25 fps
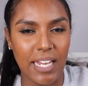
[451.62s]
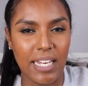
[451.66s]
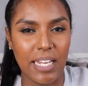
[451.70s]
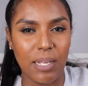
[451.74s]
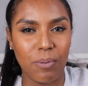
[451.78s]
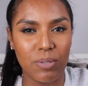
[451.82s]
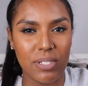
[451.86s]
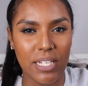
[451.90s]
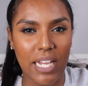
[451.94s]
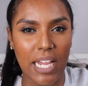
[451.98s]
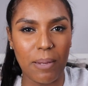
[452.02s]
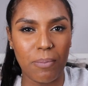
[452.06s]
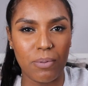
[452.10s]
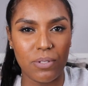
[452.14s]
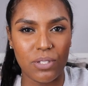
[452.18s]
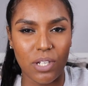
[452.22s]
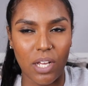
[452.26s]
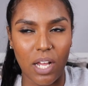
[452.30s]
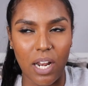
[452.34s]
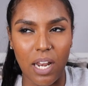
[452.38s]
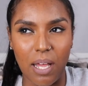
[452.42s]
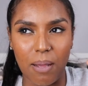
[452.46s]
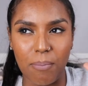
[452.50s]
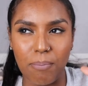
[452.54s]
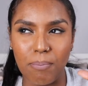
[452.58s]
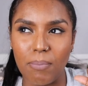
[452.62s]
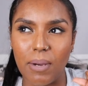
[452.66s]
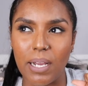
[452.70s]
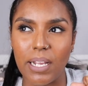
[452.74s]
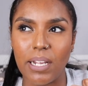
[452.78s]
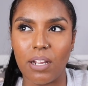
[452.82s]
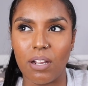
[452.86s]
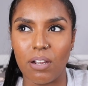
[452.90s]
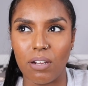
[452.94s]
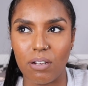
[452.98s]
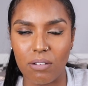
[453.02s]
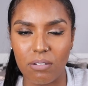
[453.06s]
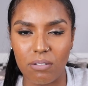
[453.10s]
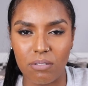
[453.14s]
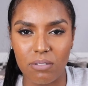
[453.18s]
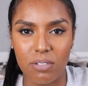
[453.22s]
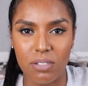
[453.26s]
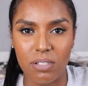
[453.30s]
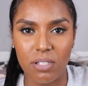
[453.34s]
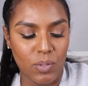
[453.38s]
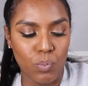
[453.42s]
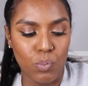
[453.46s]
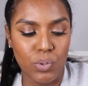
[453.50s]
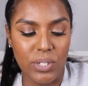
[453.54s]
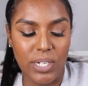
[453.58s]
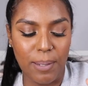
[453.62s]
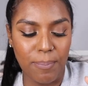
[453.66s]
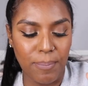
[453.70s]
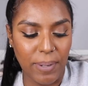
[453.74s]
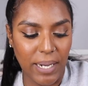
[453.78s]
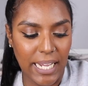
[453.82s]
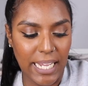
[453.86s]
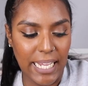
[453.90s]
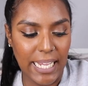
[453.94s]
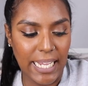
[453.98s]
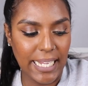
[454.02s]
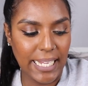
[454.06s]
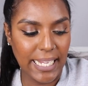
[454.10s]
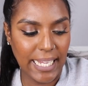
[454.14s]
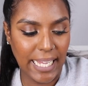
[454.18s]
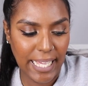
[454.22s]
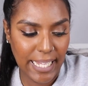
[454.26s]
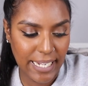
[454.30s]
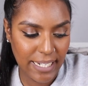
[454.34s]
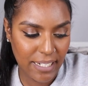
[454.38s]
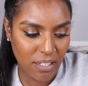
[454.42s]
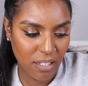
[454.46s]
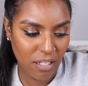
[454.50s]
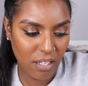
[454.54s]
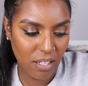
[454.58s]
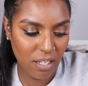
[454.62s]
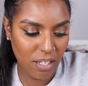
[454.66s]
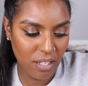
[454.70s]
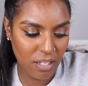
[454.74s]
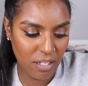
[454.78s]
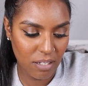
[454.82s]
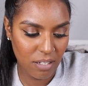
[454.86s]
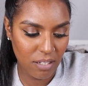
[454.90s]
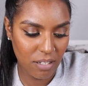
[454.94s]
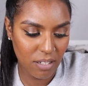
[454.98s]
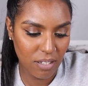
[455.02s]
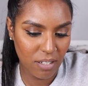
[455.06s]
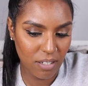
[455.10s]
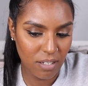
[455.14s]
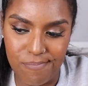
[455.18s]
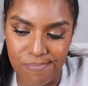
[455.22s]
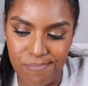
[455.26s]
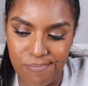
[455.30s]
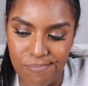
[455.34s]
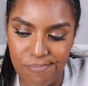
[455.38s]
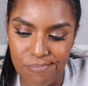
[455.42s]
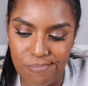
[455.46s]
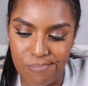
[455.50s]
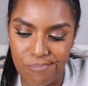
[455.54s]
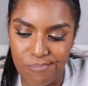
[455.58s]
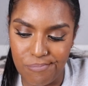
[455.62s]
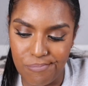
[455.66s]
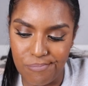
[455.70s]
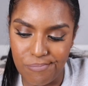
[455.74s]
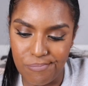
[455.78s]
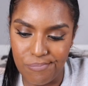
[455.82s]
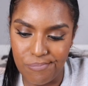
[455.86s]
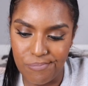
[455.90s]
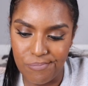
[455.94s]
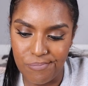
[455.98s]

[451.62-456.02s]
and it was able to clump my curls. Would I buy it again? I